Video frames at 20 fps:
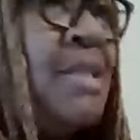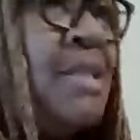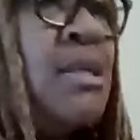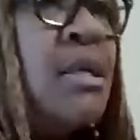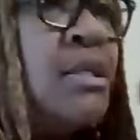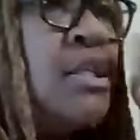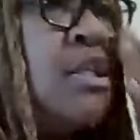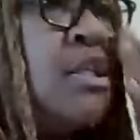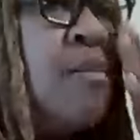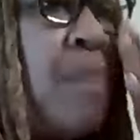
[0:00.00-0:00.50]

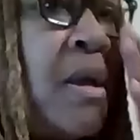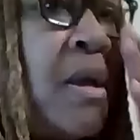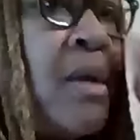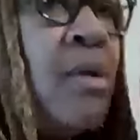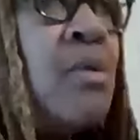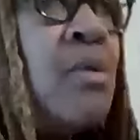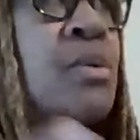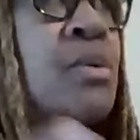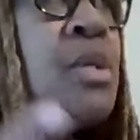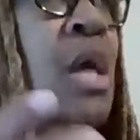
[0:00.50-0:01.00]
done
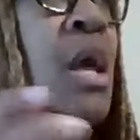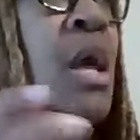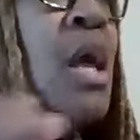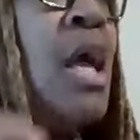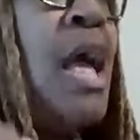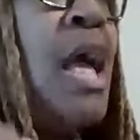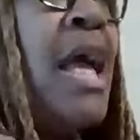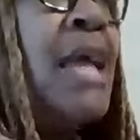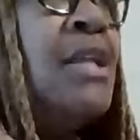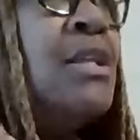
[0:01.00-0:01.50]
spells
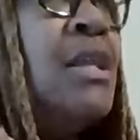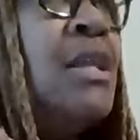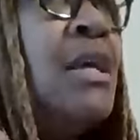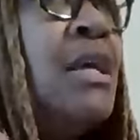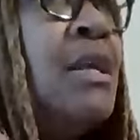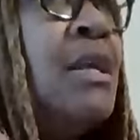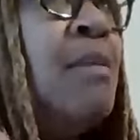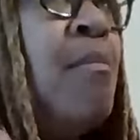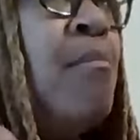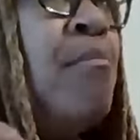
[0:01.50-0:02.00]
and
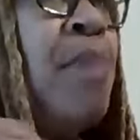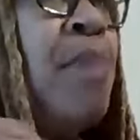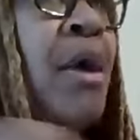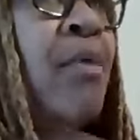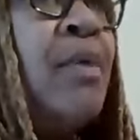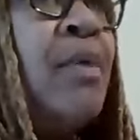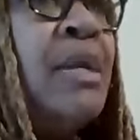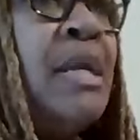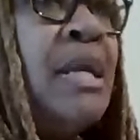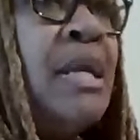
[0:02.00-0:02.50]
then
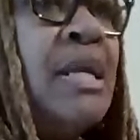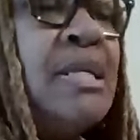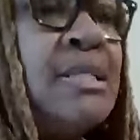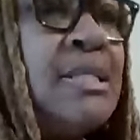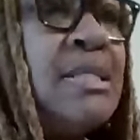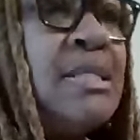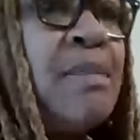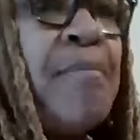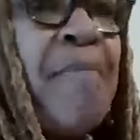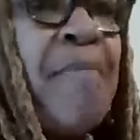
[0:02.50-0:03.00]
buried it in
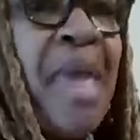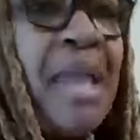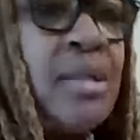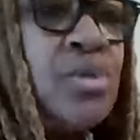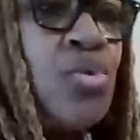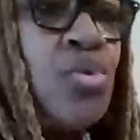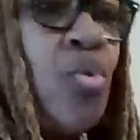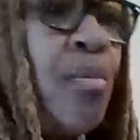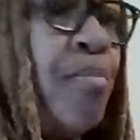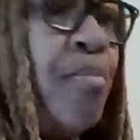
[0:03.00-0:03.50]

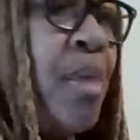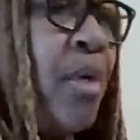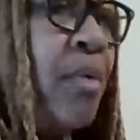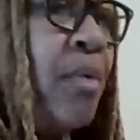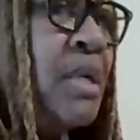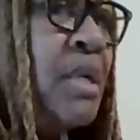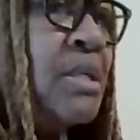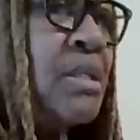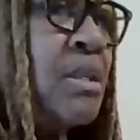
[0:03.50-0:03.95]
cement or buried it